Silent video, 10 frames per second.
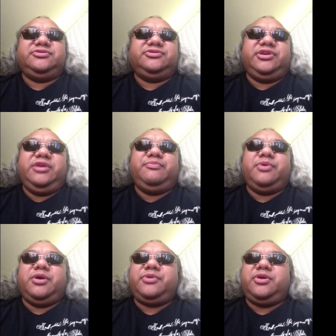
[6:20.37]
to keep
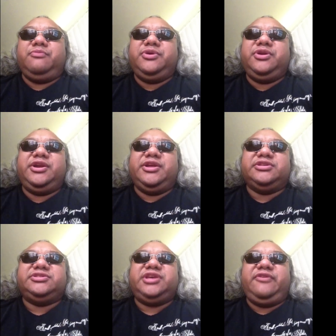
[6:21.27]
our community
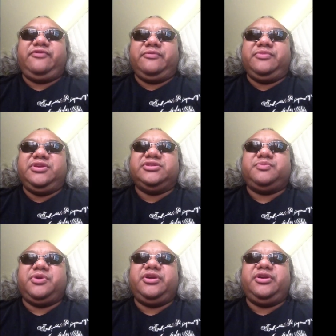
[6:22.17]
safe from these
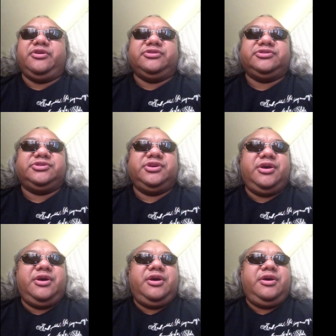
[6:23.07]
predators.
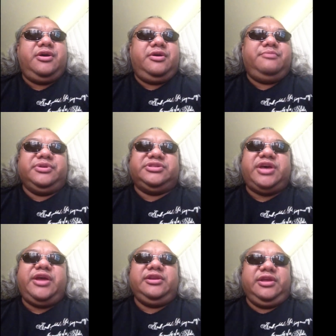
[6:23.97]
But
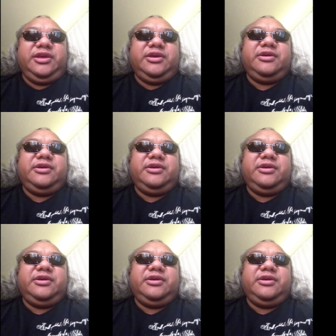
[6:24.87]
sadly,